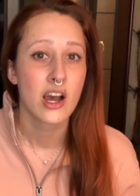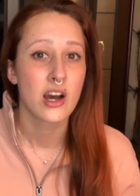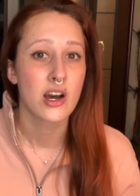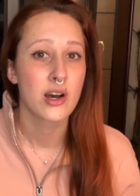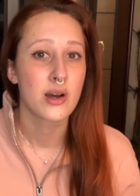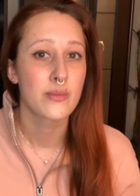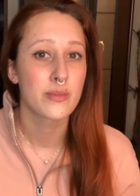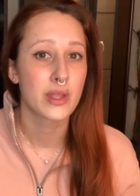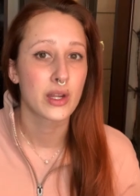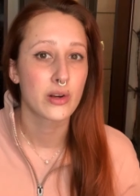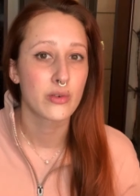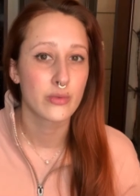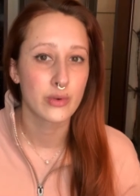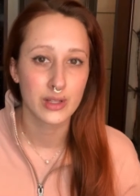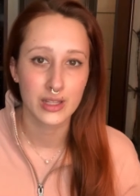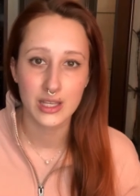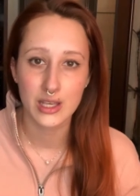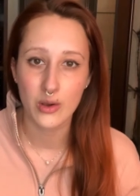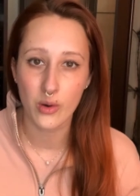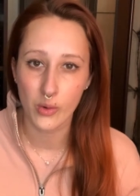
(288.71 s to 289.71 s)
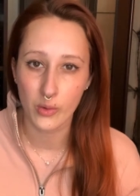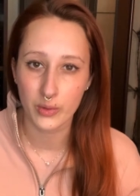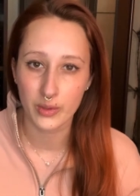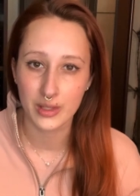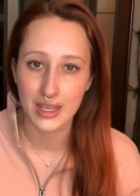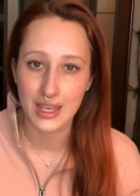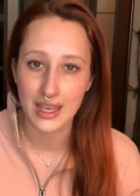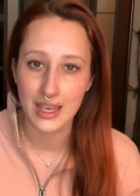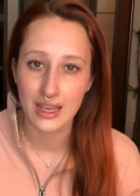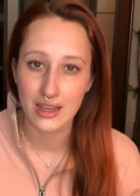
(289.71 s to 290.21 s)
that are really
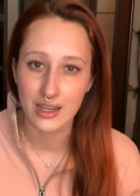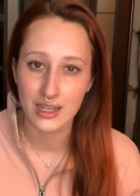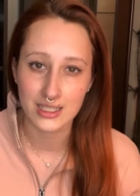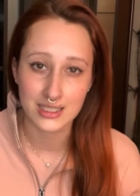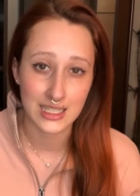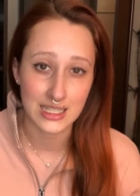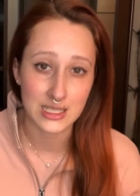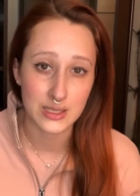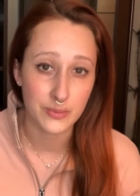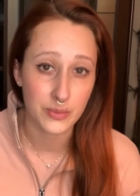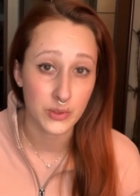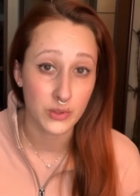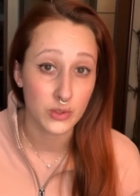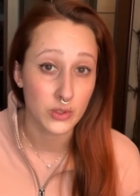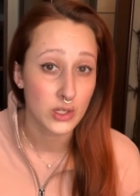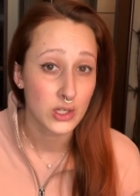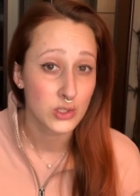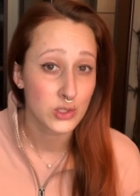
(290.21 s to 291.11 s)
only accessible